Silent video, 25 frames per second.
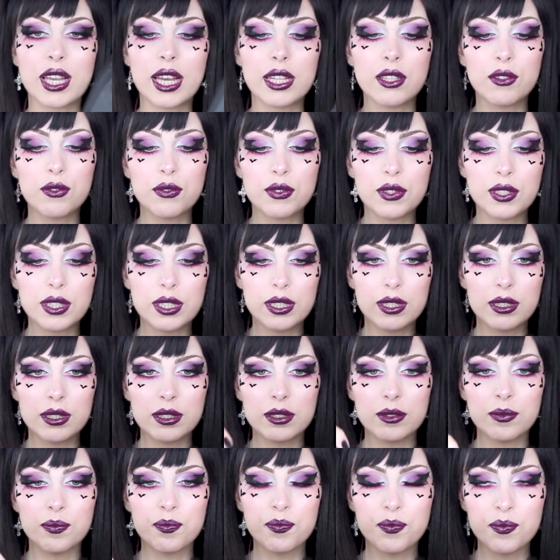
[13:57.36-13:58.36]
kind of
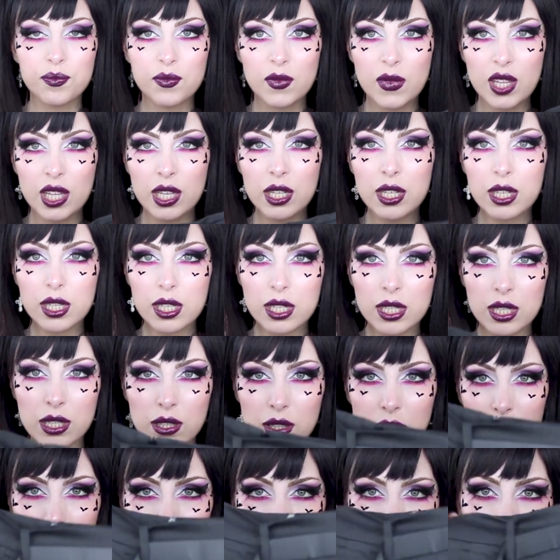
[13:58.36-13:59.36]
a
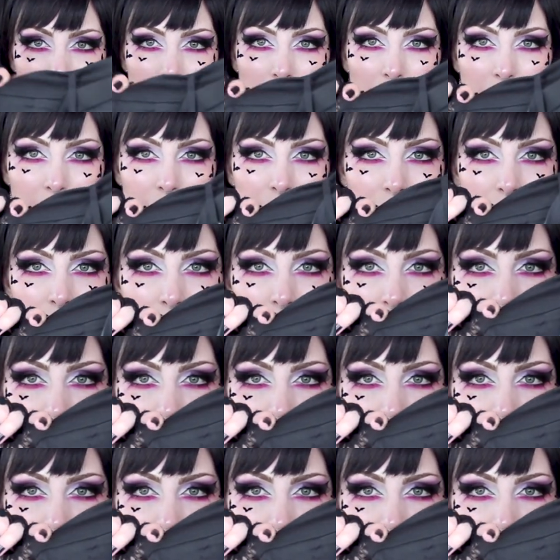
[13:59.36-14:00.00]
like